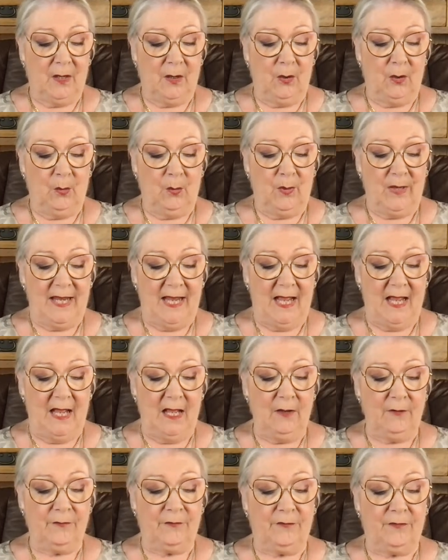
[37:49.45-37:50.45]
we
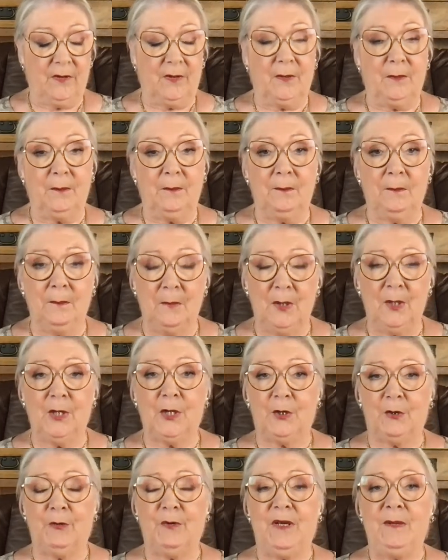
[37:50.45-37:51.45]
have
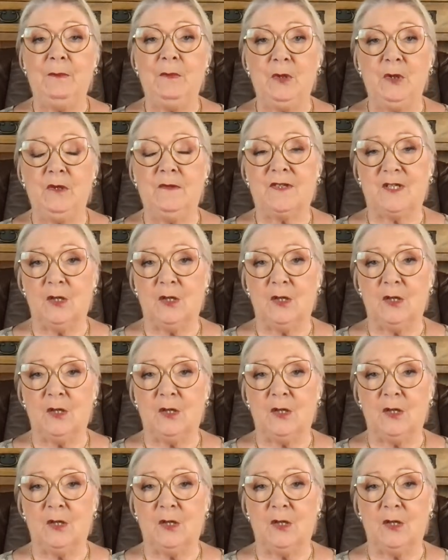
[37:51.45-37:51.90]
Mercury moves